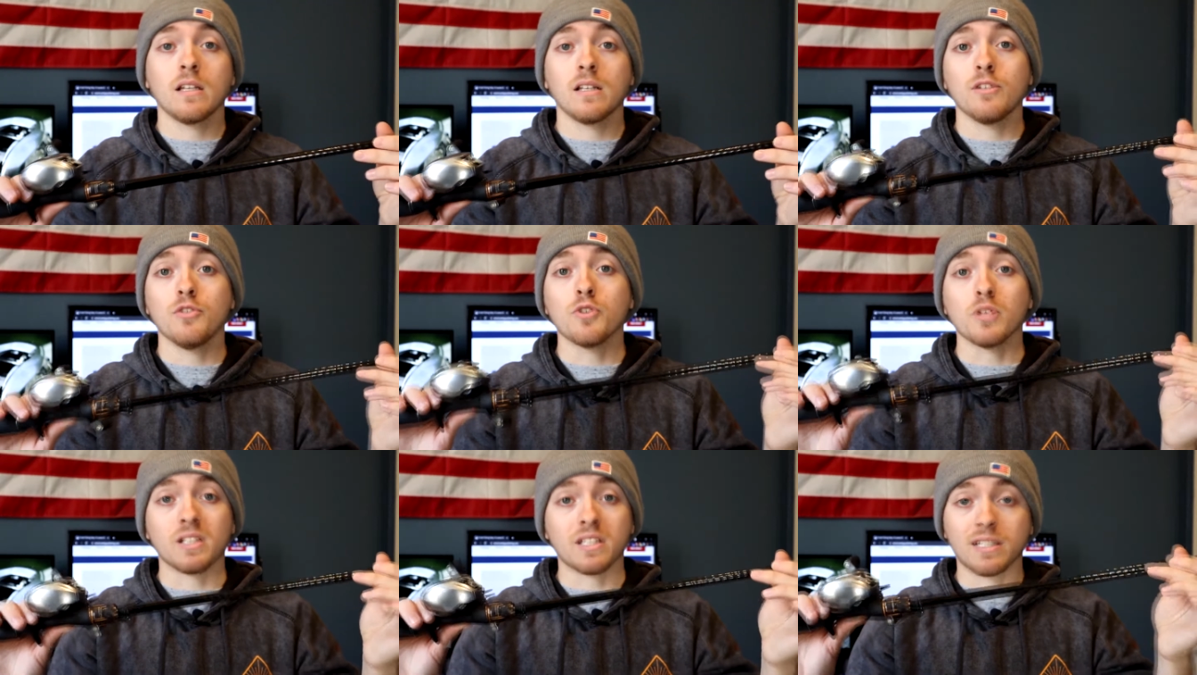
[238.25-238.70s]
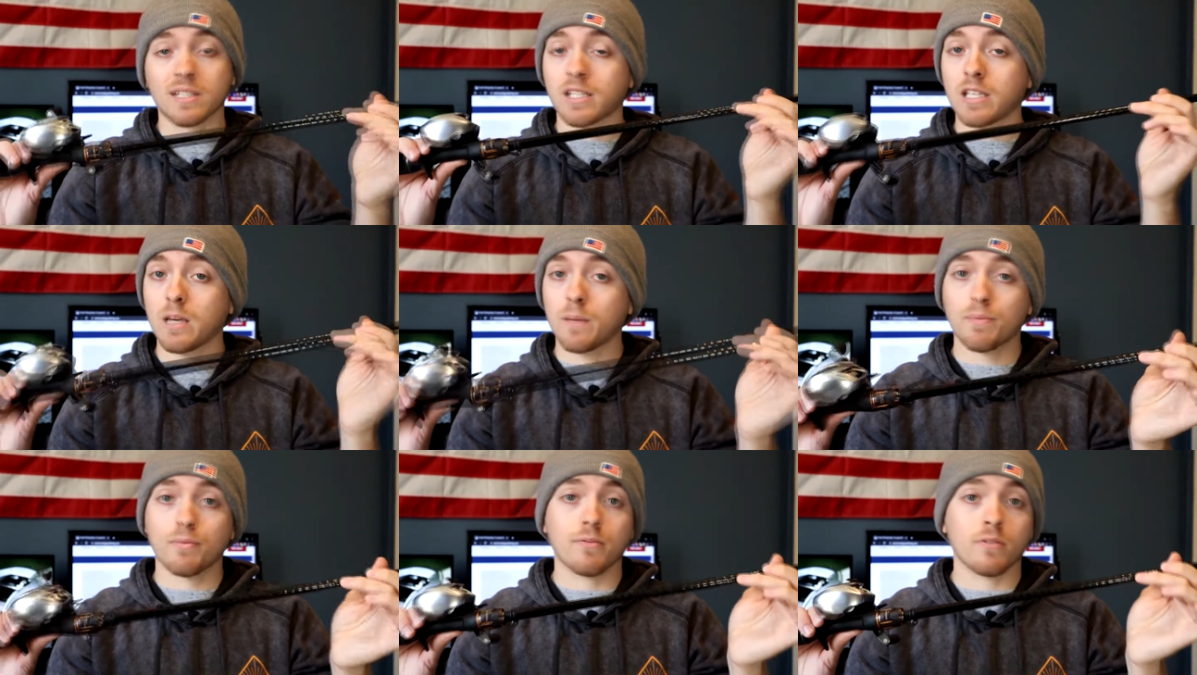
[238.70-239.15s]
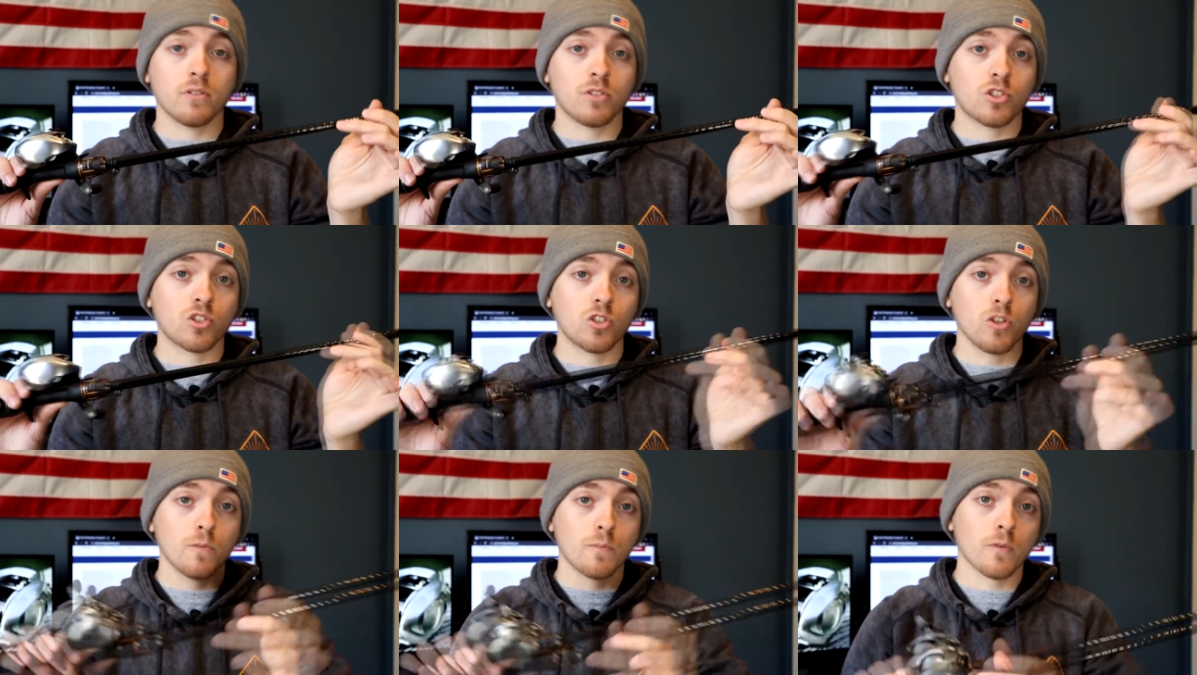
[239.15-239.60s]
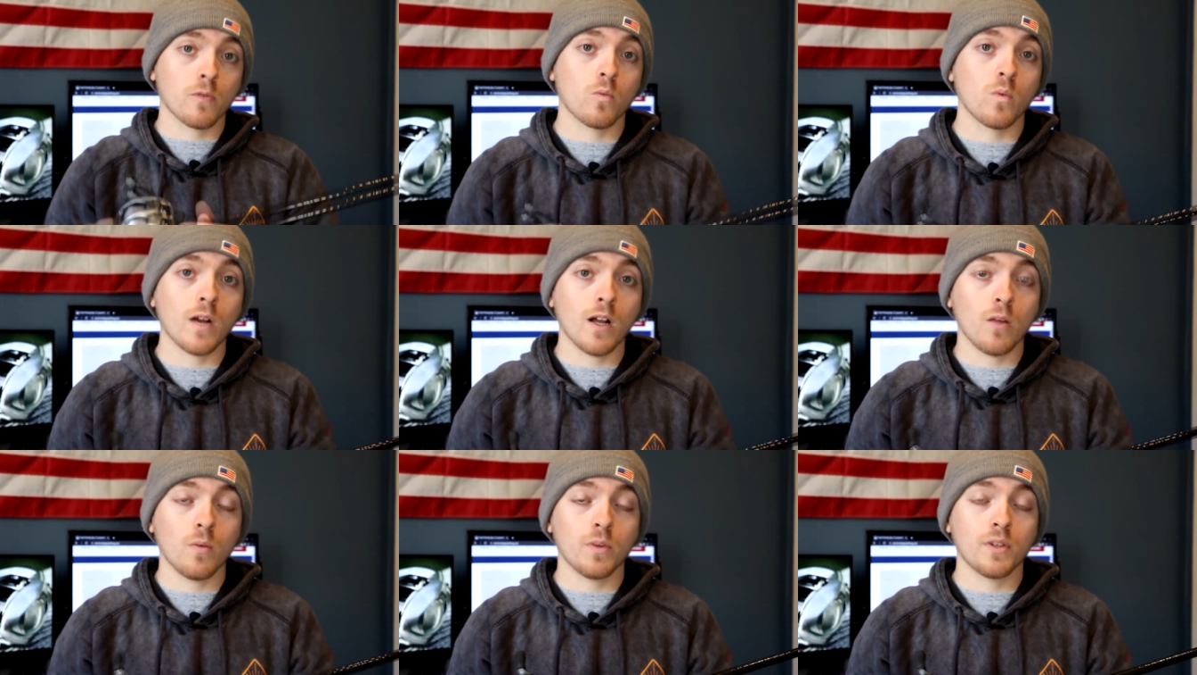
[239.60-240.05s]
You could skip super
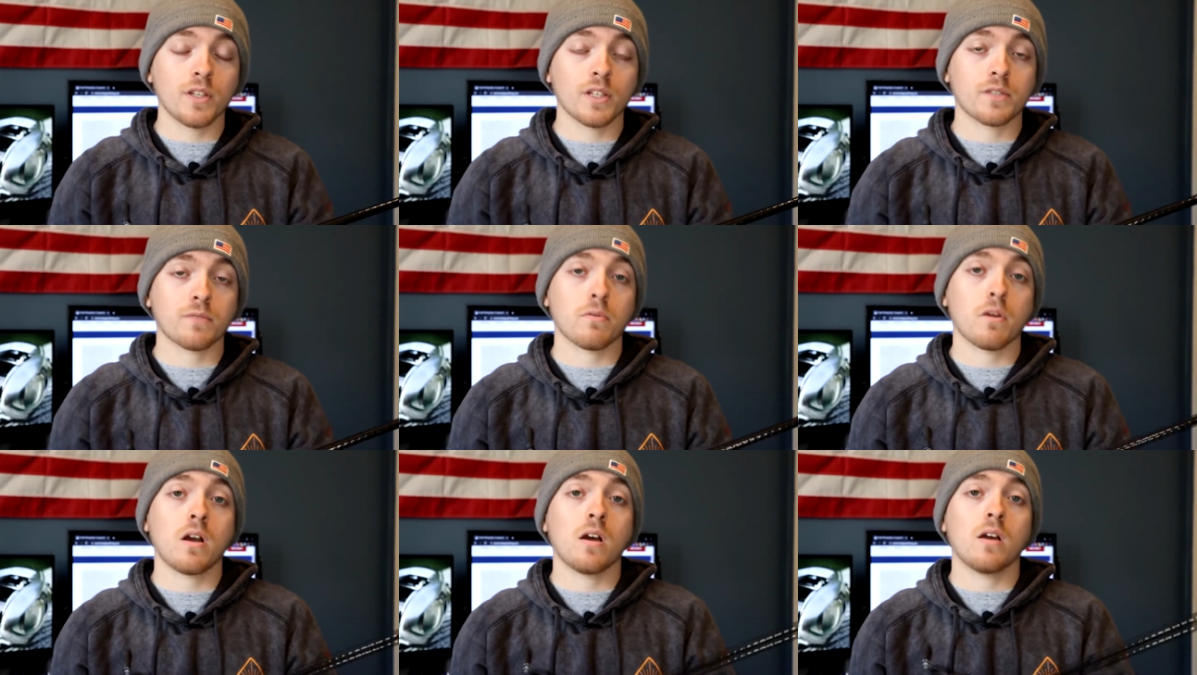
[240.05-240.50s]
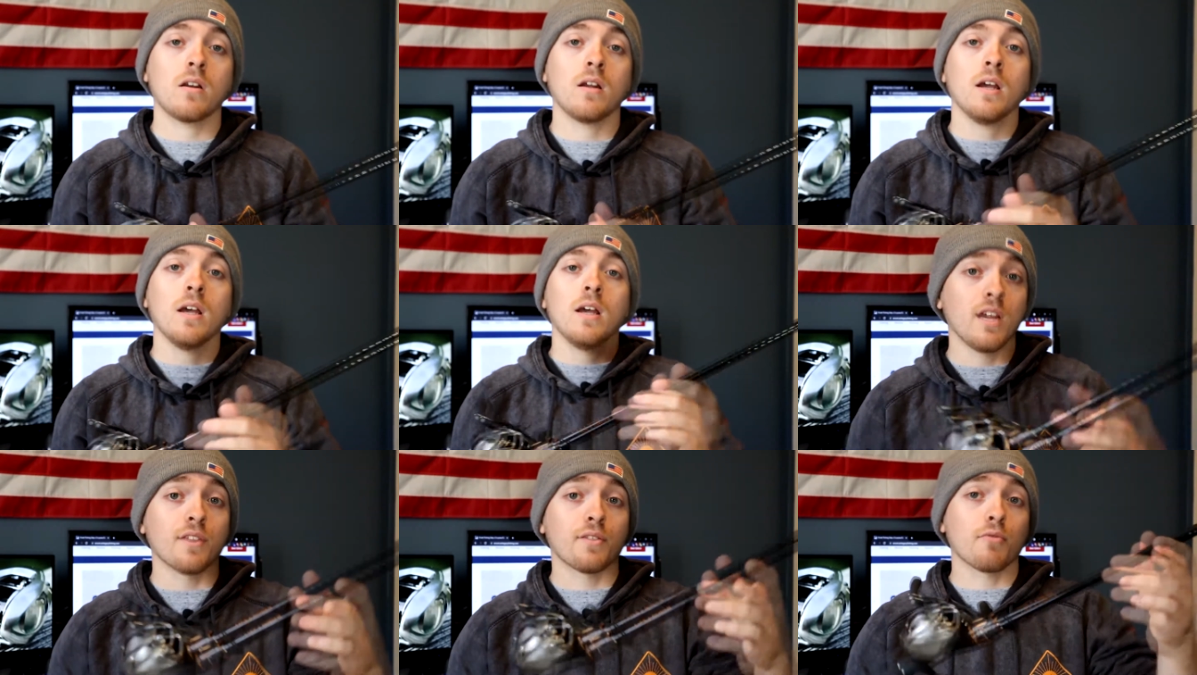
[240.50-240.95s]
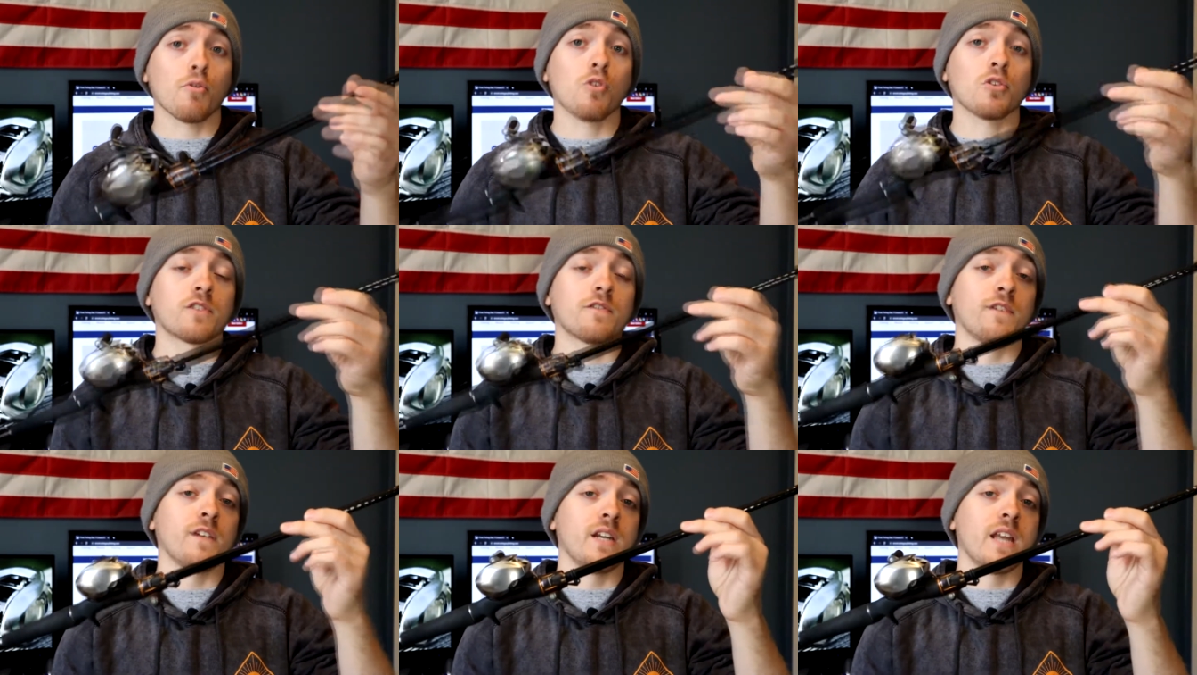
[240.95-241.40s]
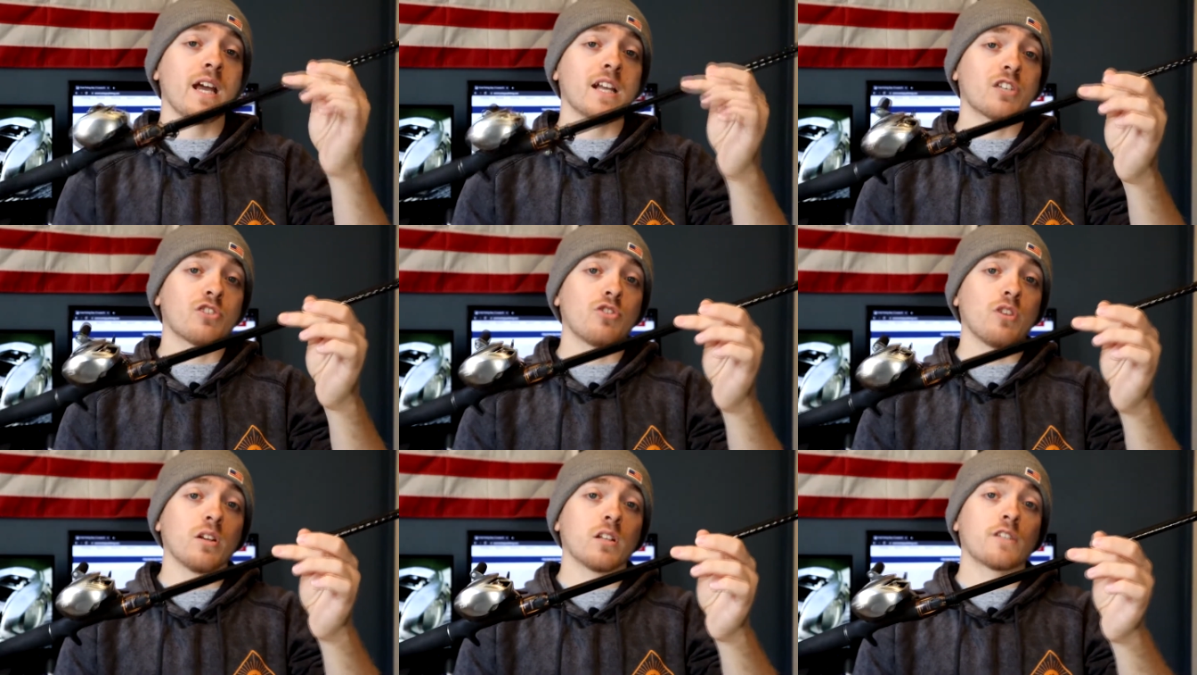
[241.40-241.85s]
well with this rod. It throws
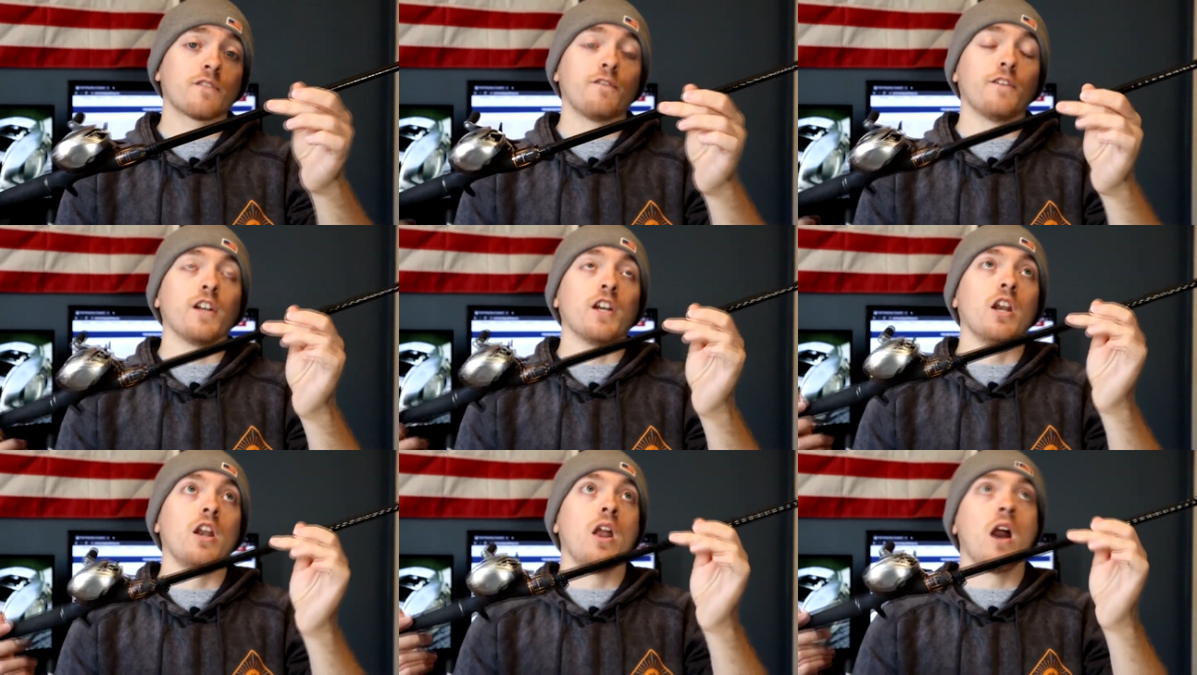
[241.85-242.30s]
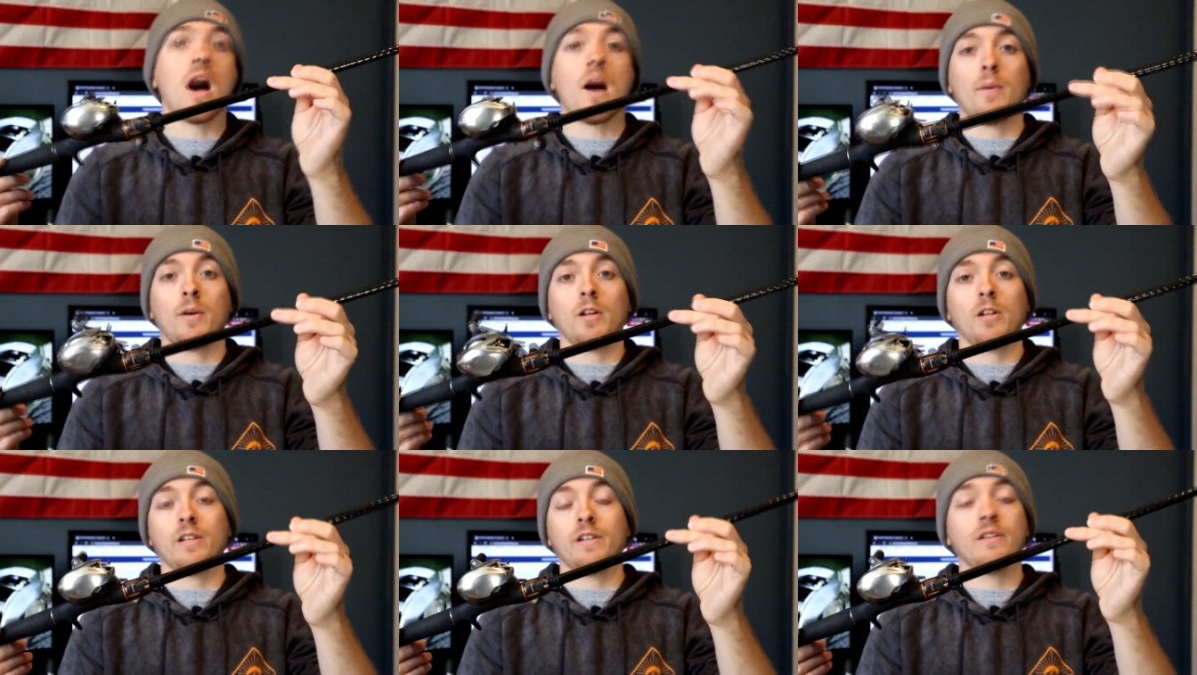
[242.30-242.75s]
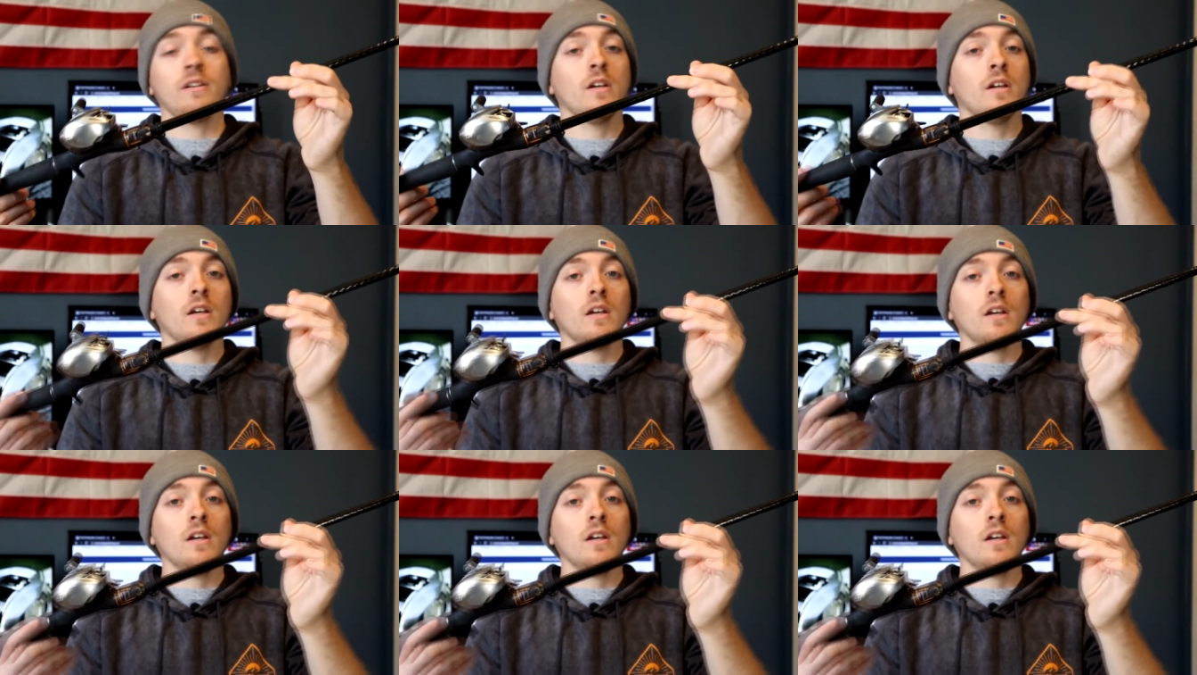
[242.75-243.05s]
finesse jigs phenomenally.